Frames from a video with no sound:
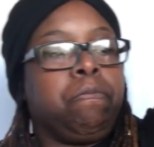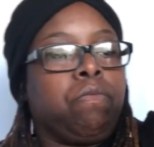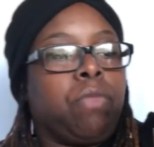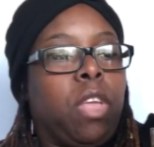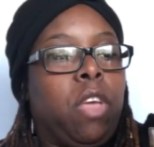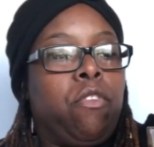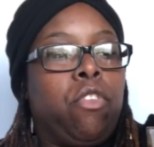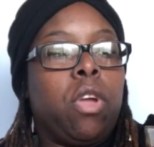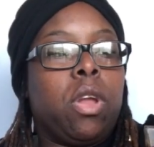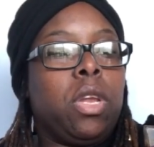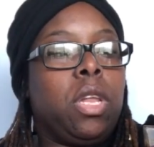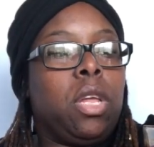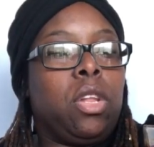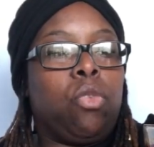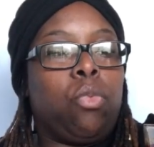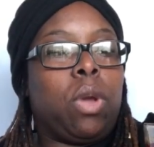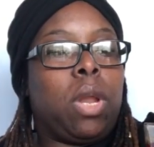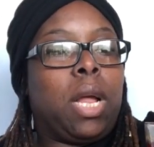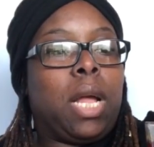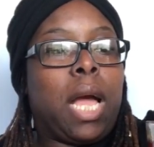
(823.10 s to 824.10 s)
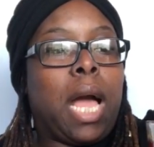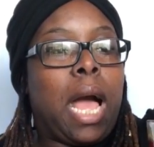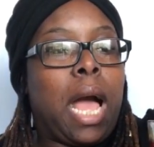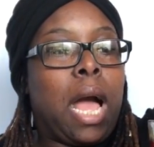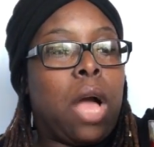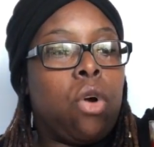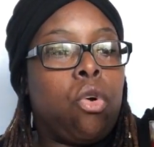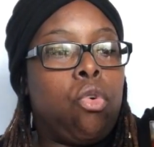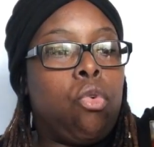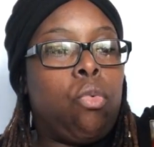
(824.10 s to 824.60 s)
If you're dealing with a
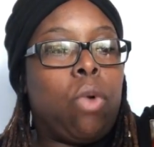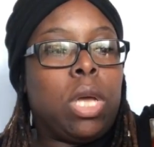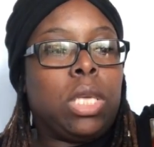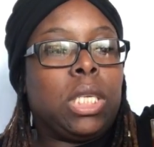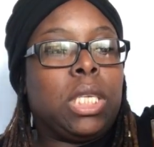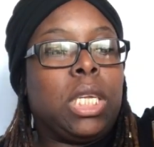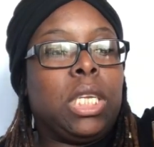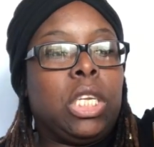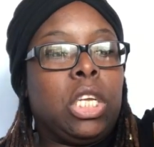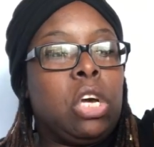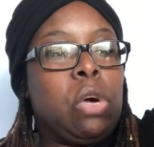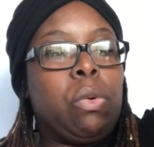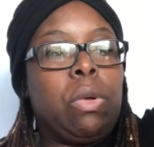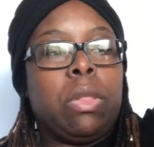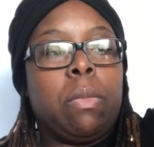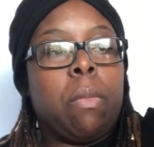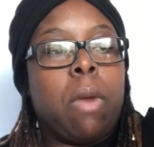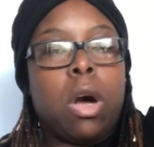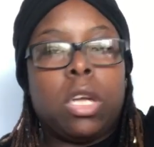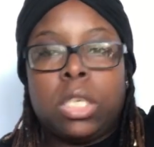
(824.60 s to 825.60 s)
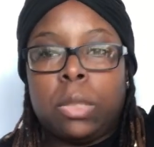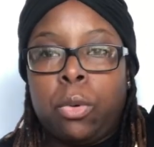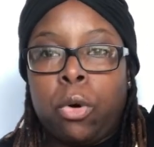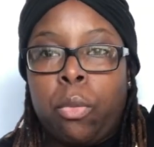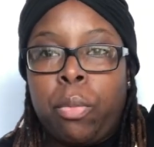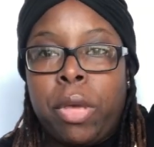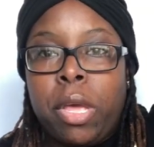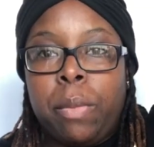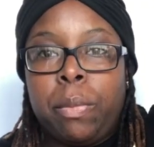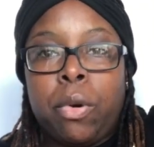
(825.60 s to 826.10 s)
guy who wants to deal with
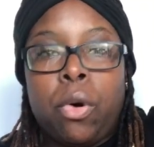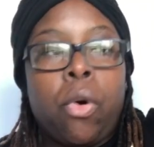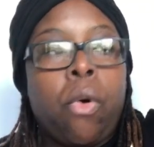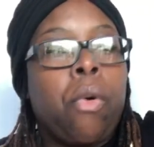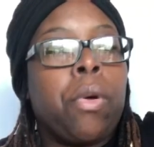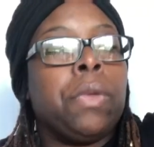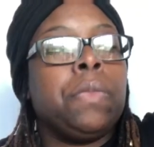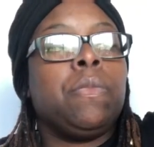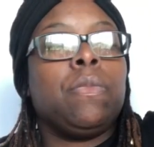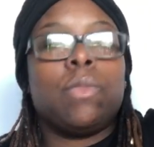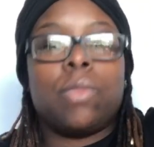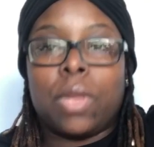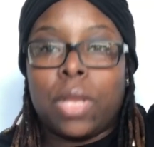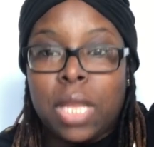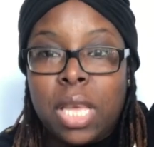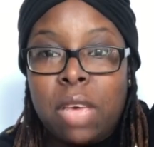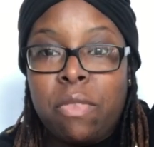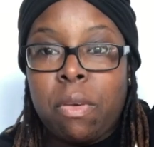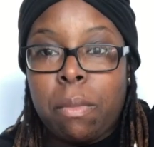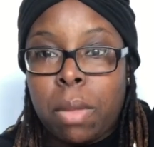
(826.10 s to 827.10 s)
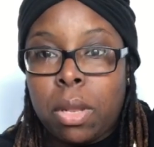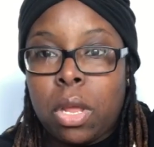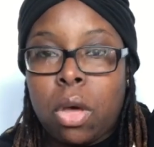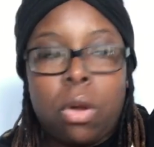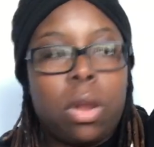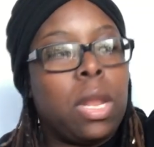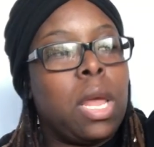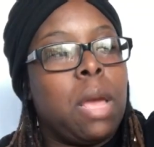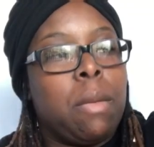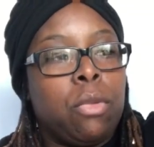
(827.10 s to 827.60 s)
multiple people, leave him
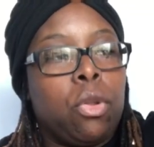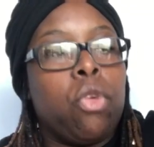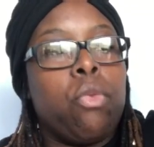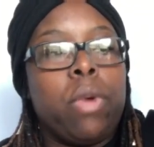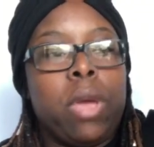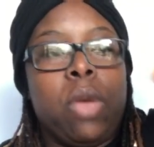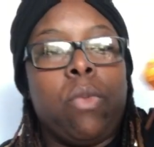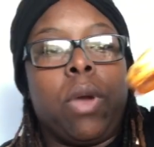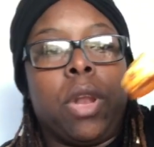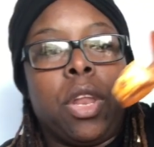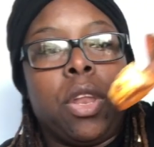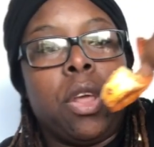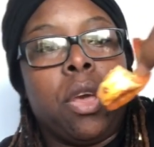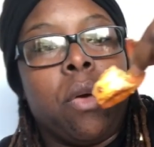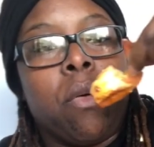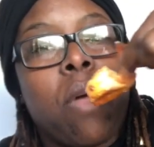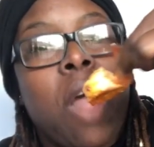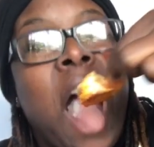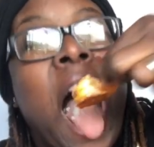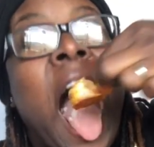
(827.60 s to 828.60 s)
alone. Let him do what he want to do.